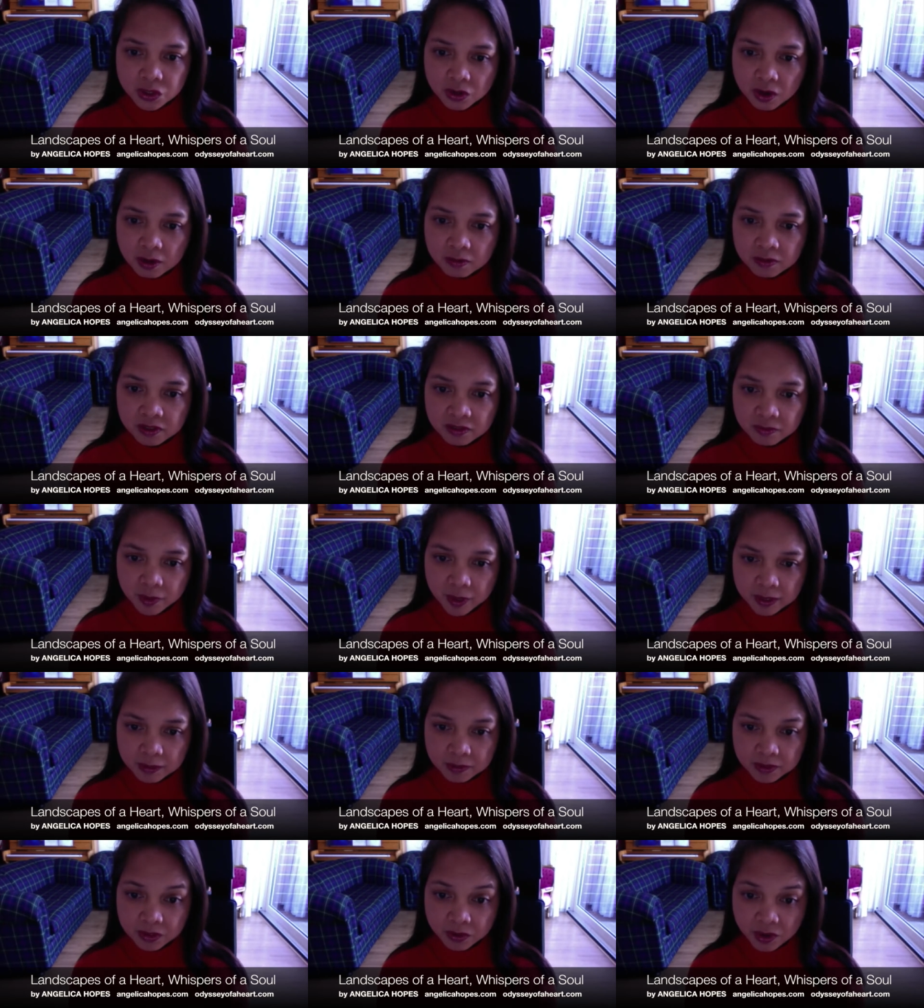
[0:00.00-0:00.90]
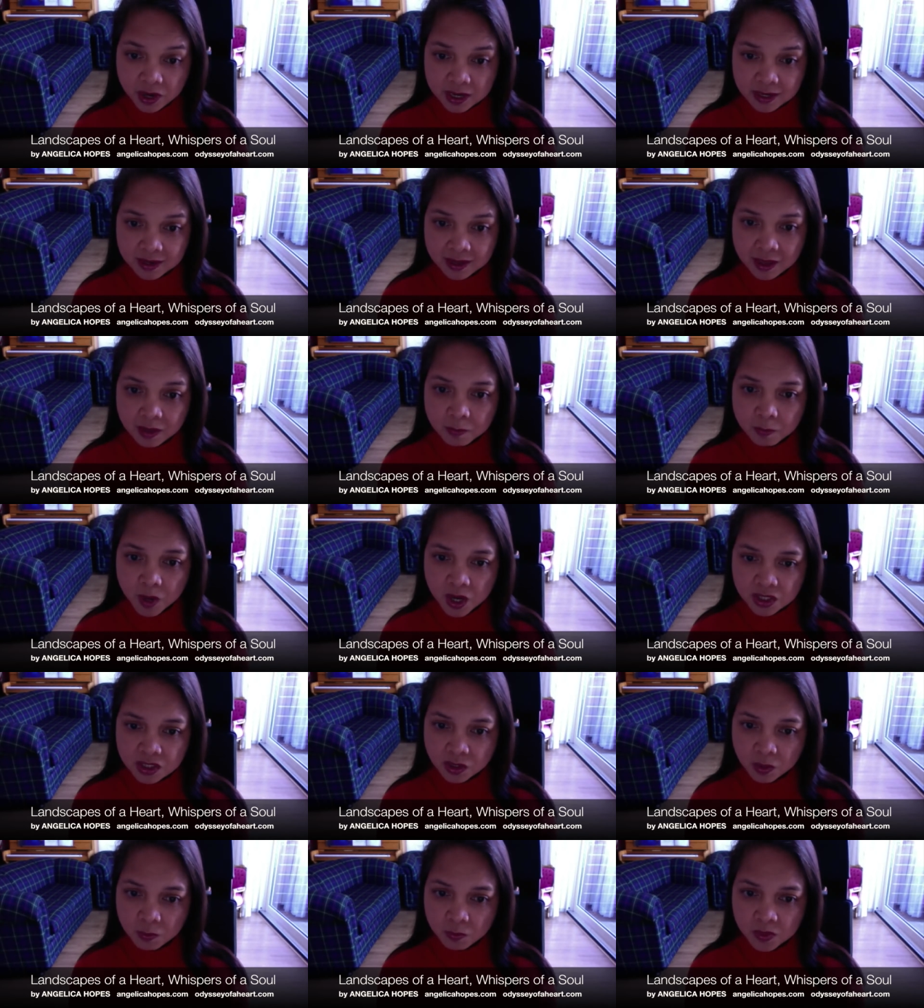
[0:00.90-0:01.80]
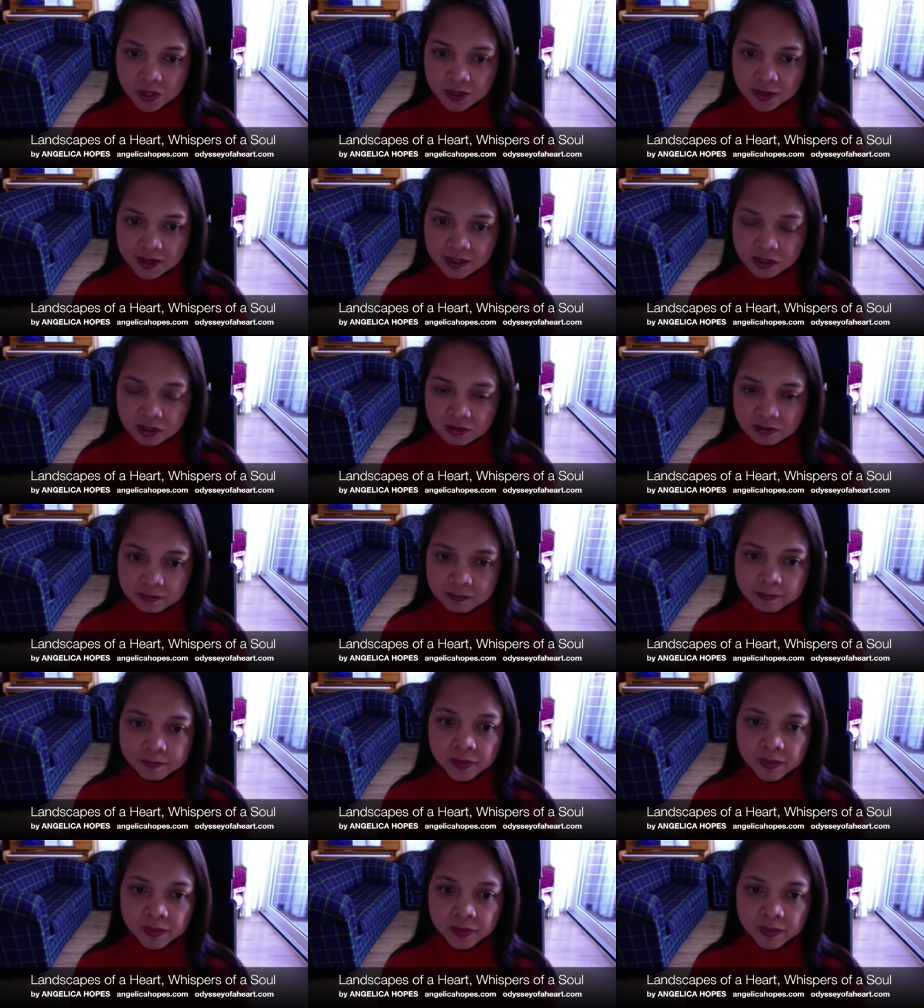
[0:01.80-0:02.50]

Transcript: travel by train and bus combination.